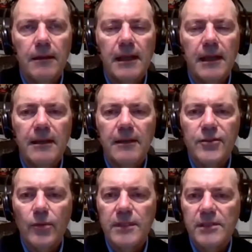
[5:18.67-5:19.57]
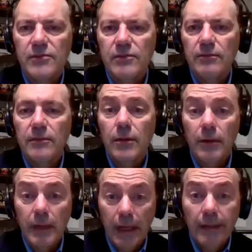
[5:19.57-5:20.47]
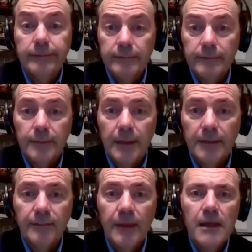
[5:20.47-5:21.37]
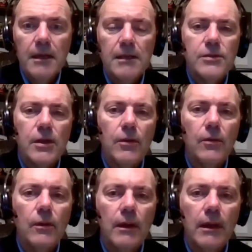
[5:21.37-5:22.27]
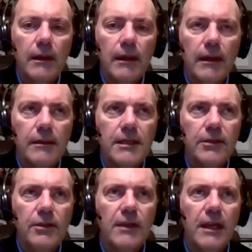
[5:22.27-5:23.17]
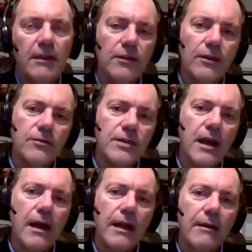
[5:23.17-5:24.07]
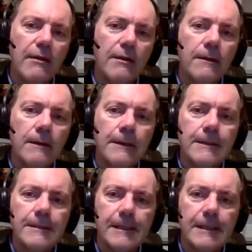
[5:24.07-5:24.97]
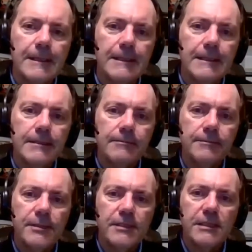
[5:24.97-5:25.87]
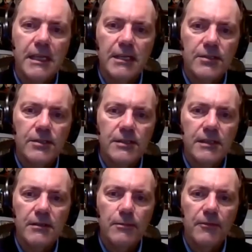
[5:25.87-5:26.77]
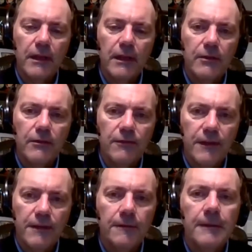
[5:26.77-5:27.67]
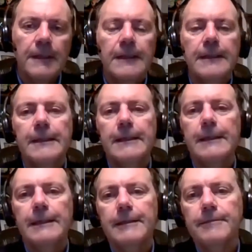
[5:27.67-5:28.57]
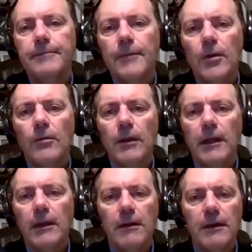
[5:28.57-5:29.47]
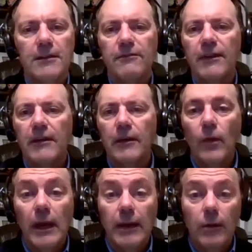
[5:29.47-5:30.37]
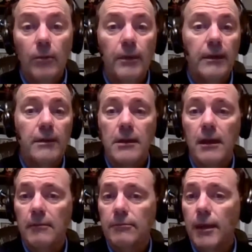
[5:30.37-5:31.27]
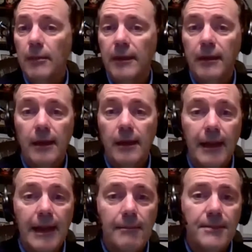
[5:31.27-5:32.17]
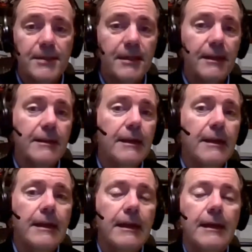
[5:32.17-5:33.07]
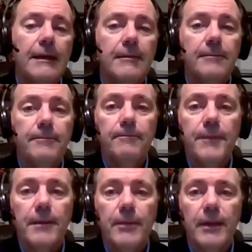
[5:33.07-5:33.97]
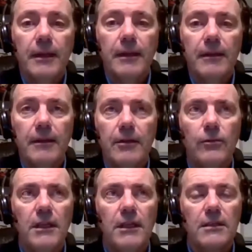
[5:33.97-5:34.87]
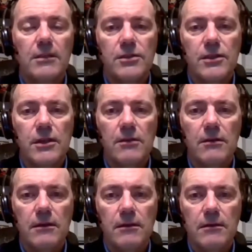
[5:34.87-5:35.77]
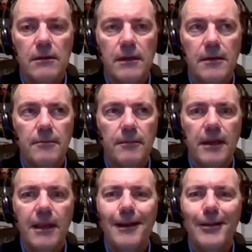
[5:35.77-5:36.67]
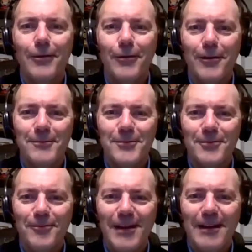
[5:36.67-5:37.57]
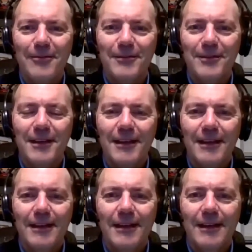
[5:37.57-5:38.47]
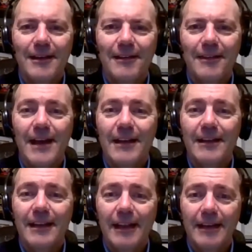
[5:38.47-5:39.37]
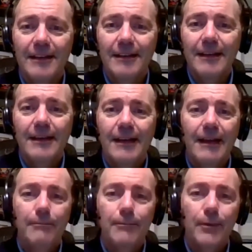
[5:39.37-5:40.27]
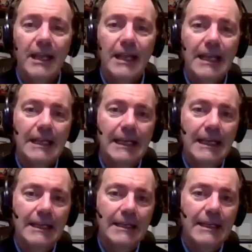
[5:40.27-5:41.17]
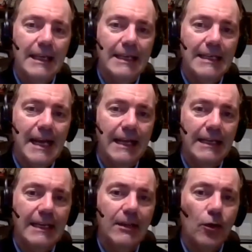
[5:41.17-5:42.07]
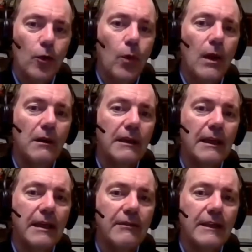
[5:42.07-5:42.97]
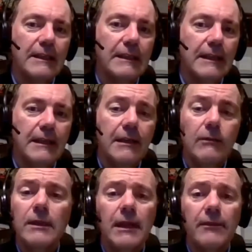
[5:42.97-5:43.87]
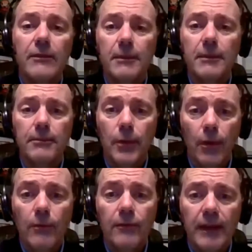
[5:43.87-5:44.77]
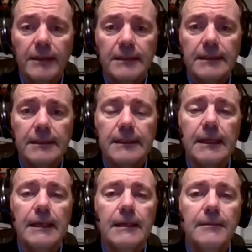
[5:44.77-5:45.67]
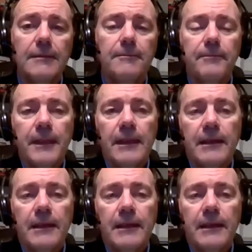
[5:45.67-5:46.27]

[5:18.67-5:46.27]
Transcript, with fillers: data is always assumed dirty, right? So uh, until you get to those higher um, stages in your in your funnel um, early on, it's very wide open. It's got probably a lot of gaps in it, um, but you need to start um, getting your arms around uh, that data and bringing it in and tightening the quality of it. It will never be perfect, um,